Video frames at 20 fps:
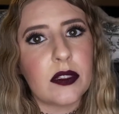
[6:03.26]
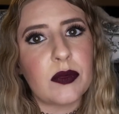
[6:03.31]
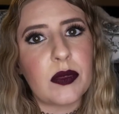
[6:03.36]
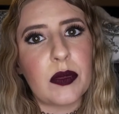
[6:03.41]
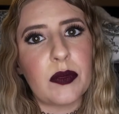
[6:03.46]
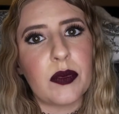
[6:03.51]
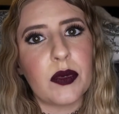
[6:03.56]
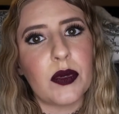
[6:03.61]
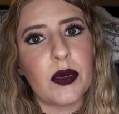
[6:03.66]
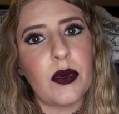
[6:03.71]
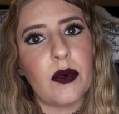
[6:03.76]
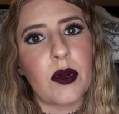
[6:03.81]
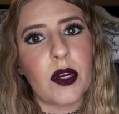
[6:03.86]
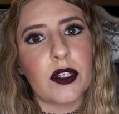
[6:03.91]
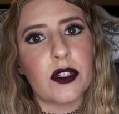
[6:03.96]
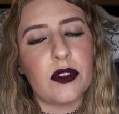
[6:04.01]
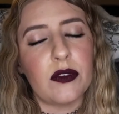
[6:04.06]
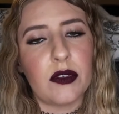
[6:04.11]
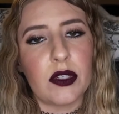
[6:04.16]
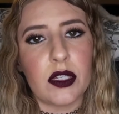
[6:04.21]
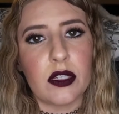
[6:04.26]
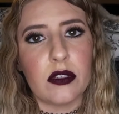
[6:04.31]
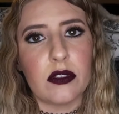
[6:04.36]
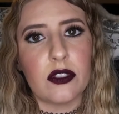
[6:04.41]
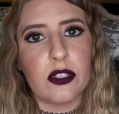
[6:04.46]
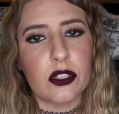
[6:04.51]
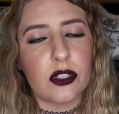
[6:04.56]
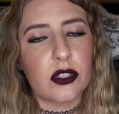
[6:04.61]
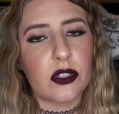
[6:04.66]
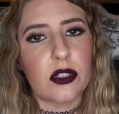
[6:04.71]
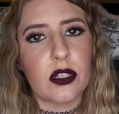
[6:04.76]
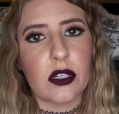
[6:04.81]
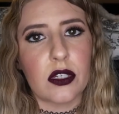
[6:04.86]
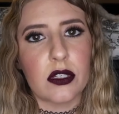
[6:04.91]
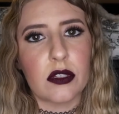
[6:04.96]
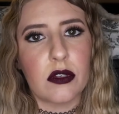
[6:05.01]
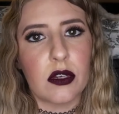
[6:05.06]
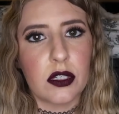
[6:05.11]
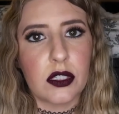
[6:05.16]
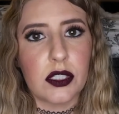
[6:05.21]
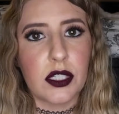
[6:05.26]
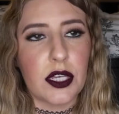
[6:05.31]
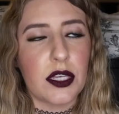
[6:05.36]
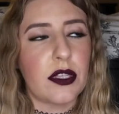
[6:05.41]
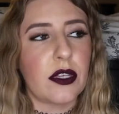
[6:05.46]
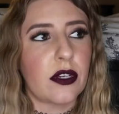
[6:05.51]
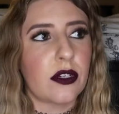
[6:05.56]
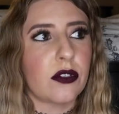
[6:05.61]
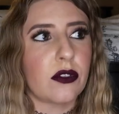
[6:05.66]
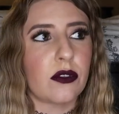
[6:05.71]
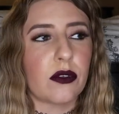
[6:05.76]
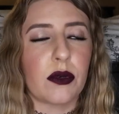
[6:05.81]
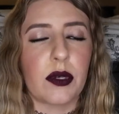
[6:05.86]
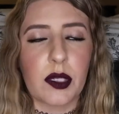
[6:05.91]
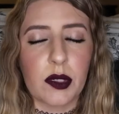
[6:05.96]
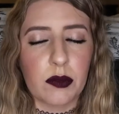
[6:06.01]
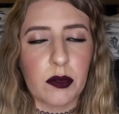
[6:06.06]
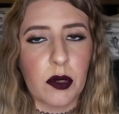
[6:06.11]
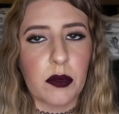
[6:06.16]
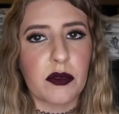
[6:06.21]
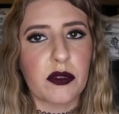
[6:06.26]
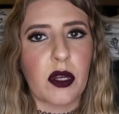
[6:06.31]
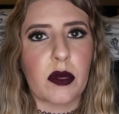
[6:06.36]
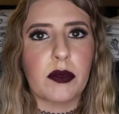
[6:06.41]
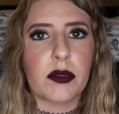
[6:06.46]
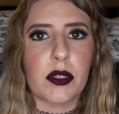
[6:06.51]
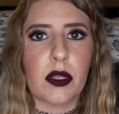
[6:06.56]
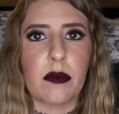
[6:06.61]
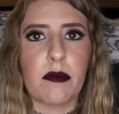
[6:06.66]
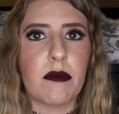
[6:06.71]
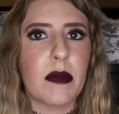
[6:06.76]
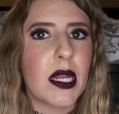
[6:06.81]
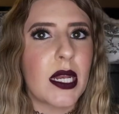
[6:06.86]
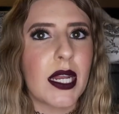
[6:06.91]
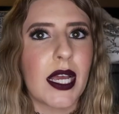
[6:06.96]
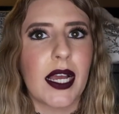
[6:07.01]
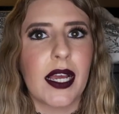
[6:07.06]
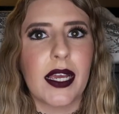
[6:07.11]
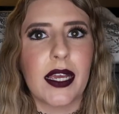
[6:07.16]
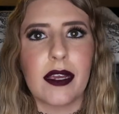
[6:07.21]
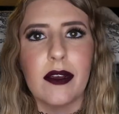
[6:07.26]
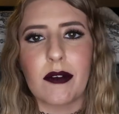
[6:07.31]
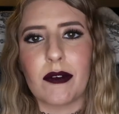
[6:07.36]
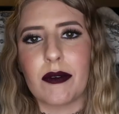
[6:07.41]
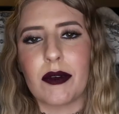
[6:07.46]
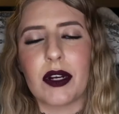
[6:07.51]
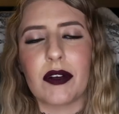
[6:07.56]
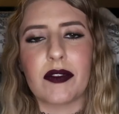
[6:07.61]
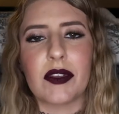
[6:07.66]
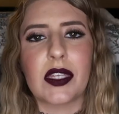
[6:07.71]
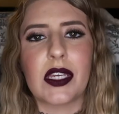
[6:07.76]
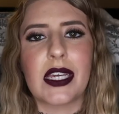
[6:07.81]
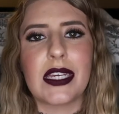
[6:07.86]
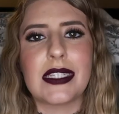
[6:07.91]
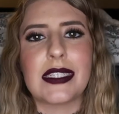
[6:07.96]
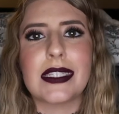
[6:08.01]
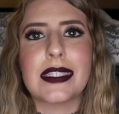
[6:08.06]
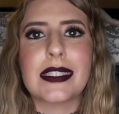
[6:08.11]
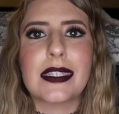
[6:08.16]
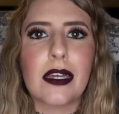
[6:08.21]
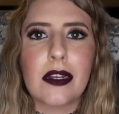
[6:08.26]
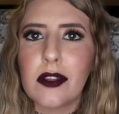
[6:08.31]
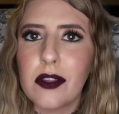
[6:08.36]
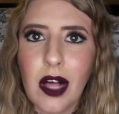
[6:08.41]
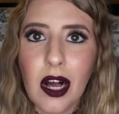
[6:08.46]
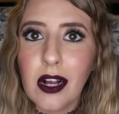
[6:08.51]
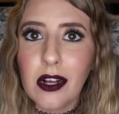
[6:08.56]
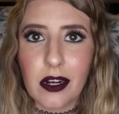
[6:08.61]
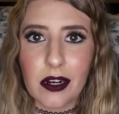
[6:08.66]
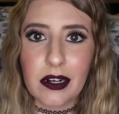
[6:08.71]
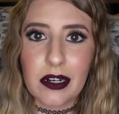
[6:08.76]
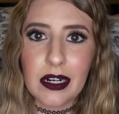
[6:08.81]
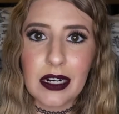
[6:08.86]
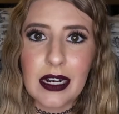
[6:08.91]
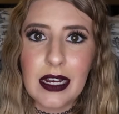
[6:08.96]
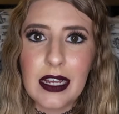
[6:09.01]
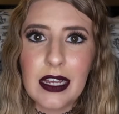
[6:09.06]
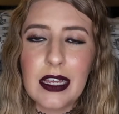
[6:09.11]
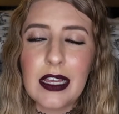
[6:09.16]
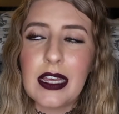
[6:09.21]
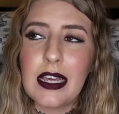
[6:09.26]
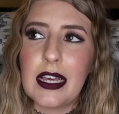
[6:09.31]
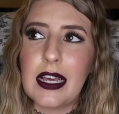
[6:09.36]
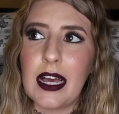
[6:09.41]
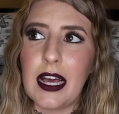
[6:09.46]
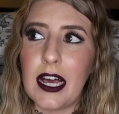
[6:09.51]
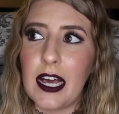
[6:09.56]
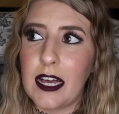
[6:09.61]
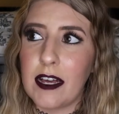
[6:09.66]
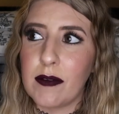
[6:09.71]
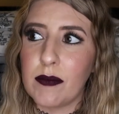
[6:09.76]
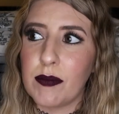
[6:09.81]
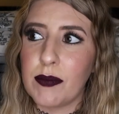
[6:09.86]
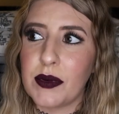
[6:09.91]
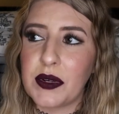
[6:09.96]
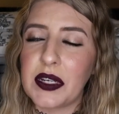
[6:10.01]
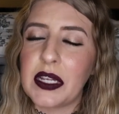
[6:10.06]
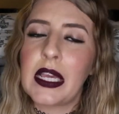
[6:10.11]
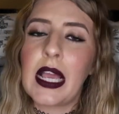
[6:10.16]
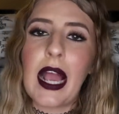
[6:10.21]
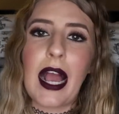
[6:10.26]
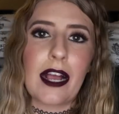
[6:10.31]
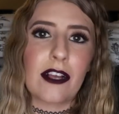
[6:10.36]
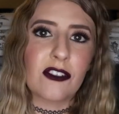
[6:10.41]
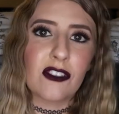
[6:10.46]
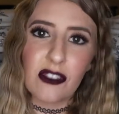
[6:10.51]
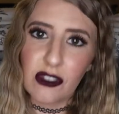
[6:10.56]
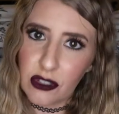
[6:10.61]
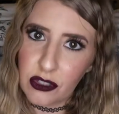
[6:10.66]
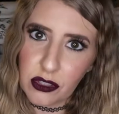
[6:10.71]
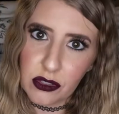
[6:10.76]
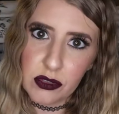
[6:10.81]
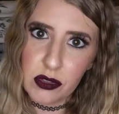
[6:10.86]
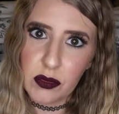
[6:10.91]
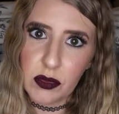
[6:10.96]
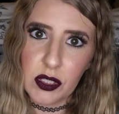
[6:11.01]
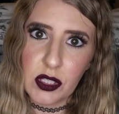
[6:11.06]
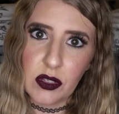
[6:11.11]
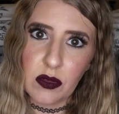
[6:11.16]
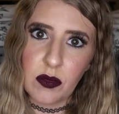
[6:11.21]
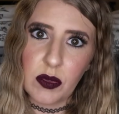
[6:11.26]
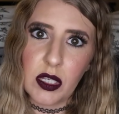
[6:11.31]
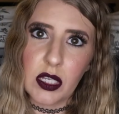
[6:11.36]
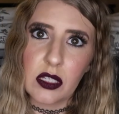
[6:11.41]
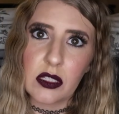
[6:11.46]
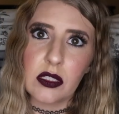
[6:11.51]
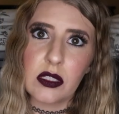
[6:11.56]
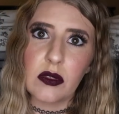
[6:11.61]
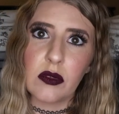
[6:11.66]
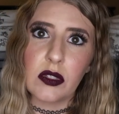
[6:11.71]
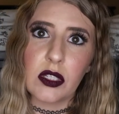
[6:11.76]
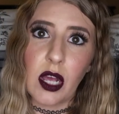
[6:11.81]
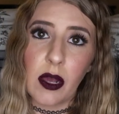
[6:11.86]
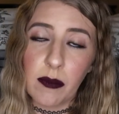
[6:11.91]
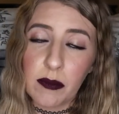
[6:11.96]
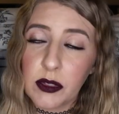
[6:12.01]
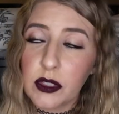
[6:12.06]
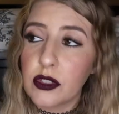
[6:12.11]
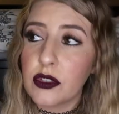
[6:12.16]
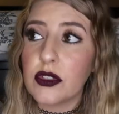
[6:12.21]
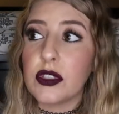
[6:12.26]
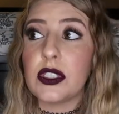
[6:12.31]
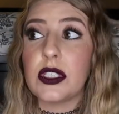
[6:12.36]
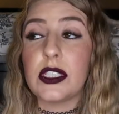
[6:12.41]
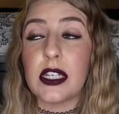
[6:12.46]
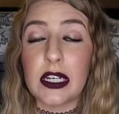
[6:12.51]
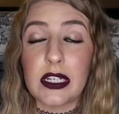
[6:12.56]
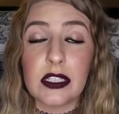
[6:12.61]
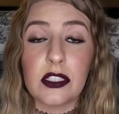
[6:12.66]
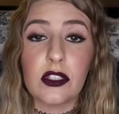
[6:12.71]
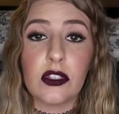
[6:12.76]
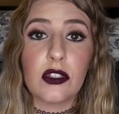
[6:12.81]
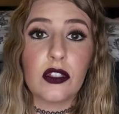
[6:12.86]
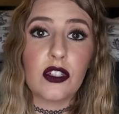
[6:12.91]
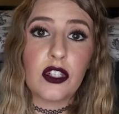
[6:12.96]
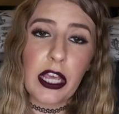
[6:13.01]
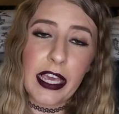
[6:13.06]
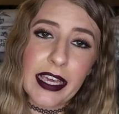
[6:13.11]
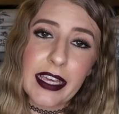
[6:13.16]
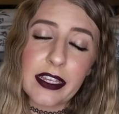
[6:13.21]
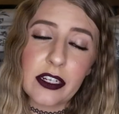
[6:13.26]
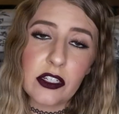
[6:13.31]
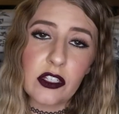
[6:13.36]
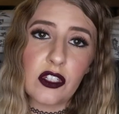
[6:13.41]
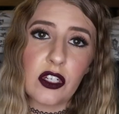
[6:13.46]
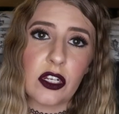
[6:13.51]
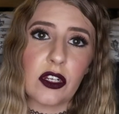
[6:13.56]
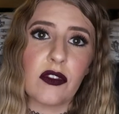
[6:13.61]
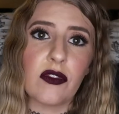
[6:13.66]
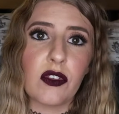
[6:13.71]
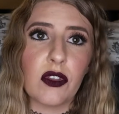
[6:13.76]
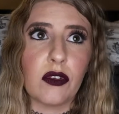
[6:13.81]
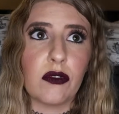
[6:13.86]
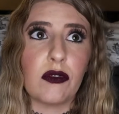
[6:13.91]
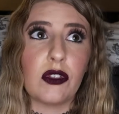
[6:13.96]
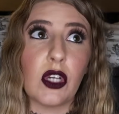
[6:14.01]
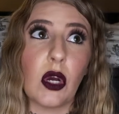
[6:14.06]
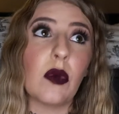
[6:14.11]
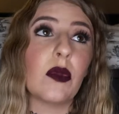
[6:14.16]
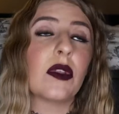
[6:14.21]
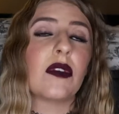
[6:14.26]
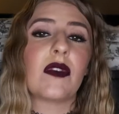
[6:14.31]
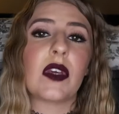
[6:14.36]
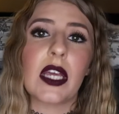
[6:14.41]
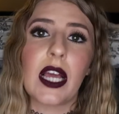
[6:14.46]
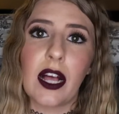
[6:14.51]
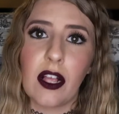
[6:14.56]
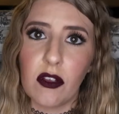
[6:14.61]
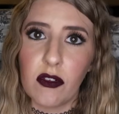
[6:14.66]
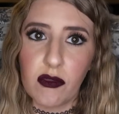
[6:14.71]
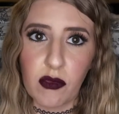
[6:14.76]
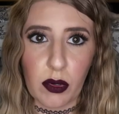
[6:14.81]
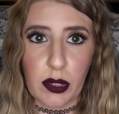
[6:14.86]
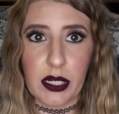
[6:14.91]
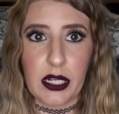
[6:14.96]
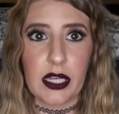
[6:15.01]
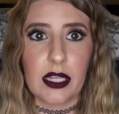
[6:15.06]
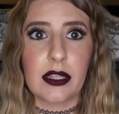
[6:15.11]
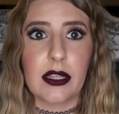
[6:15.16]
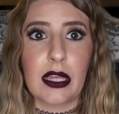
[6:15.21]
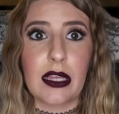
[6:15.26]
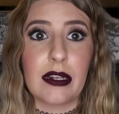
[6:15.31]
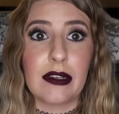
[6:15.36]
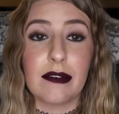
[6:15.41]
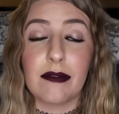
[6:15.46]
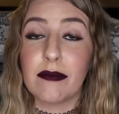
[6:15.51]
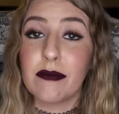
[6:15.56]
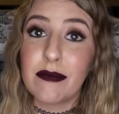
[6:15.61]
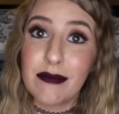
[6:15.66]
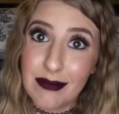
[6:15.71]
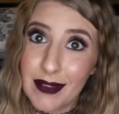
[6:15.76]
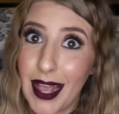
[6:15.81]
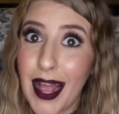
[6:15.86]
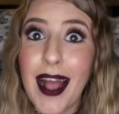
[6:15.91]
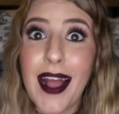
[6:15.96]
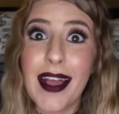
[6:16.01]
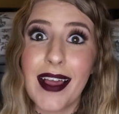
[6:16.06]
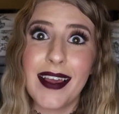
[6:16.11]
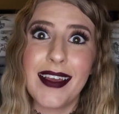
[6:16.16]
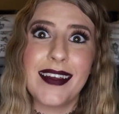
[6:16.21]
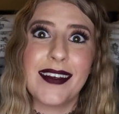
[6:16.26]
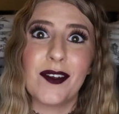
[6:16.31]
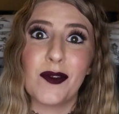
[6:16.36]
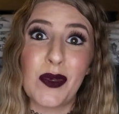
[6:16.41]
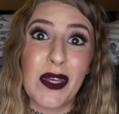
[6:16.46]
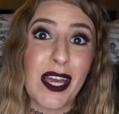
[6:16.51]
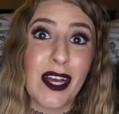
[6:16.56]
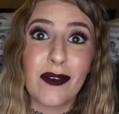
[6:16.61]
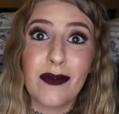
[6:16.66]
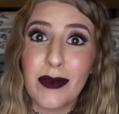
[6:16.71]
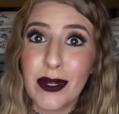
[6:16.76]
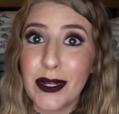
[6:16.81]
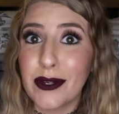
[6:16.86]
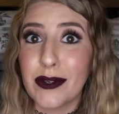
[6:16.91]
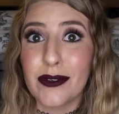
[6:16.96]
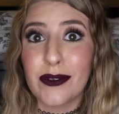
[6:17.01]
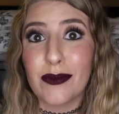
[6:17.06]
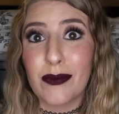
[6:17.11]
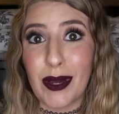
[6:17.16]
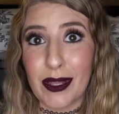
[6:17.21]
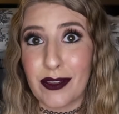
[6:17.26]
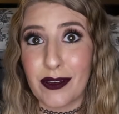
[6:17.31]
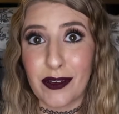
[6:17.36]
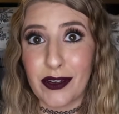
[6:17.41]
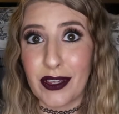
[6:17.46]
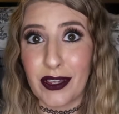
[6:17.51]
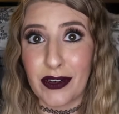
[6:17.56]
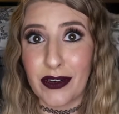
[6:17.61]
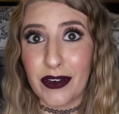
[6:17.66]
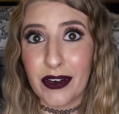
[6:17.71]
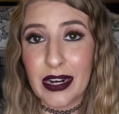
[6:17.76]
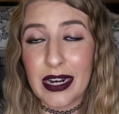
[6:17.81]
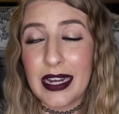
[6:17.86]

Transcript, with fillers: to people who are doing just a, a day there, going rope drop to midnight or whatever the case is, get a locker. Uh, bring extra clothes with you, because the temperature does change, and if you don't live in California, then hi, we have weird weather here.